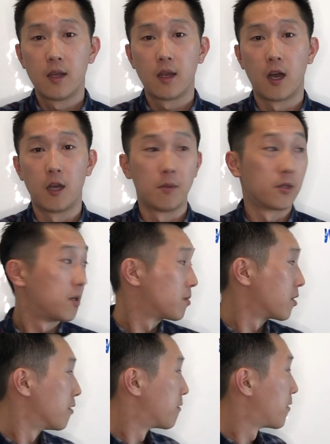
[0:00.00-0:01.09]
In terms
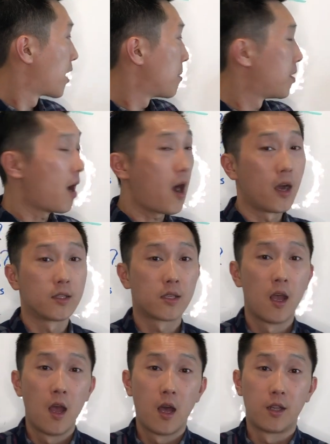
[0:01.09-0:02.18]
of KPIs,
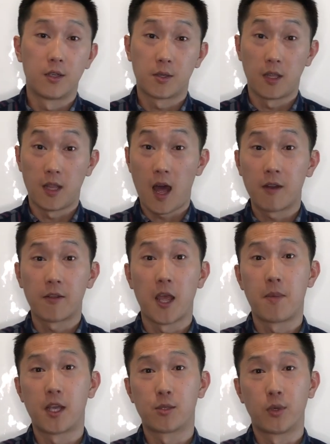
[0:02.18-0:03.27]
there's a lot of
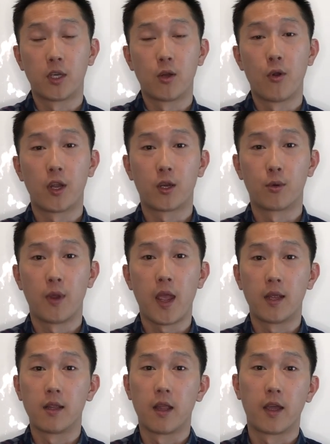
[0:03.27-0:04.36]
KPIs we can already
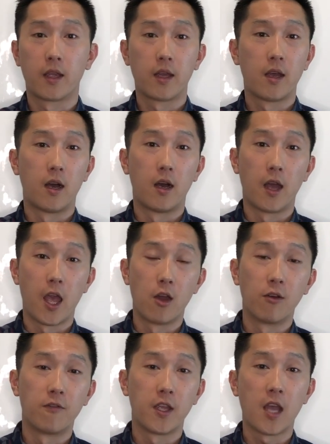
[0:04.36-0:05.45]
create, like
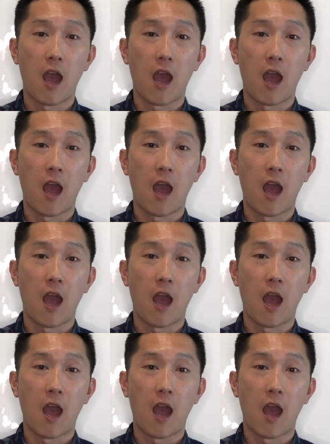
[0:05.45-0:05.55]
AOV,